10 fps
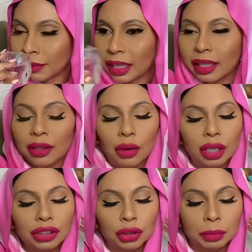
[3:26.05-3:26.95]
In all
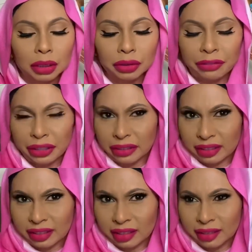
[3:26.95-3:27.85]
Jo Malone
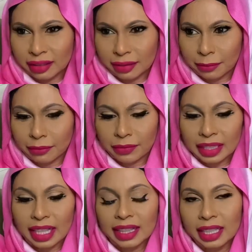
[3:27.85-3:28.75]
fragrances,
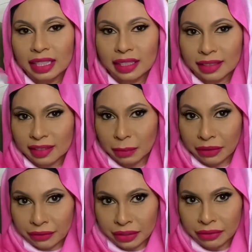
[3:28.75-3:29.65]
I think this is my
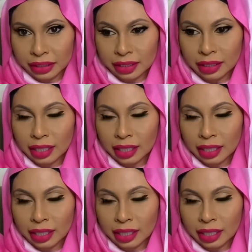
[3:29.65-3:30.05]
favorite.